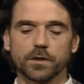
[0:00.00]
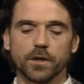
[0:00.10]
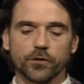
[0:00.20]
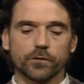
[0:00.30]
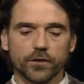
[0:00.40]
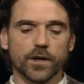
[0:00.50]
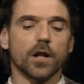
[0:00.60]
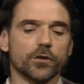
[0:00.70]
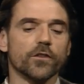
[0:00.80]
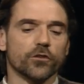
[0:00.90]
is a
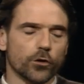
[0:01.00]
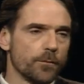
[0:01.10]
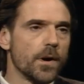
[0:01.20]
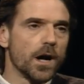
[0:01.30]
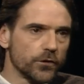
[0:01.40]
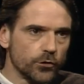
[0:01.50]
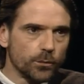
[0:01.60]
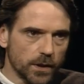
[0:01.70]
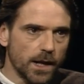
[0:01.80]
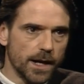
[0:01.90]
result of the sort of parts you
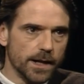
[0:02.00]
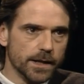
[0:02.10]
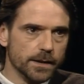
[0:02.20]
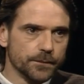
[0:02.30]
play.